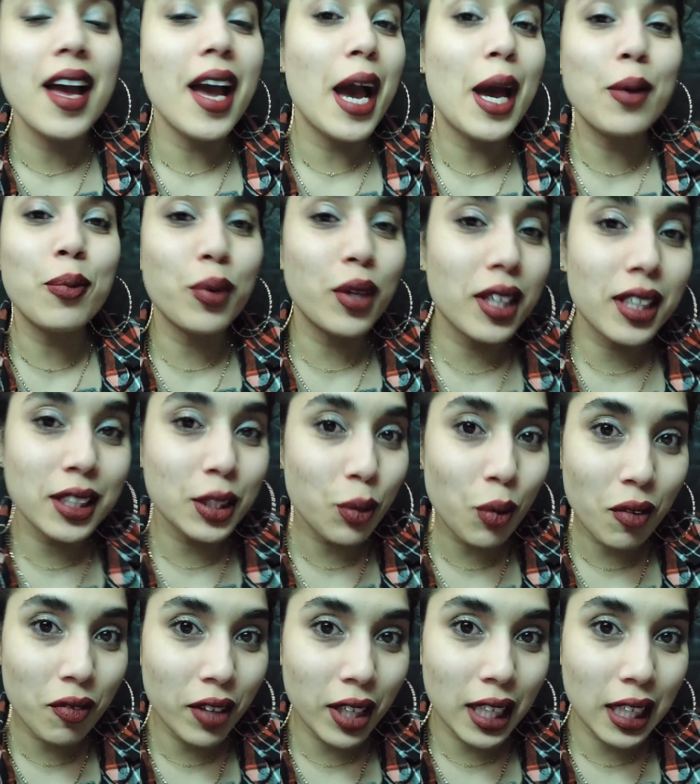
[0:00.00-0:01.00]
and put into
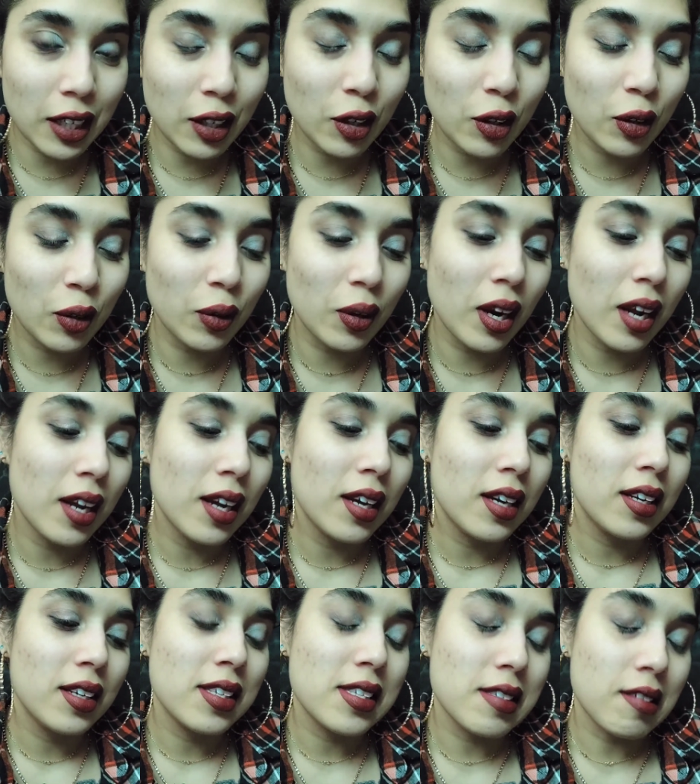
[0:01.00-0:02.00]
a video?
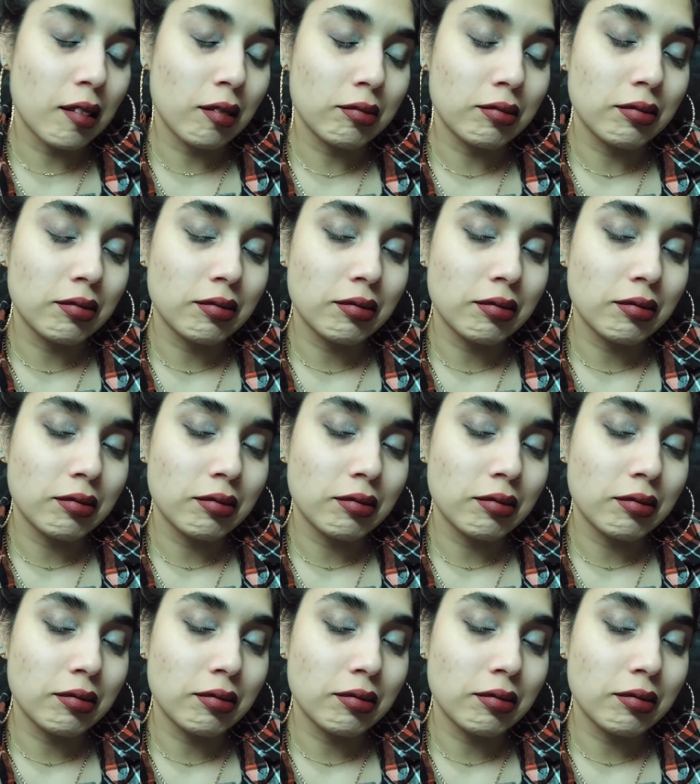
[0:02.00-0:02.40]
So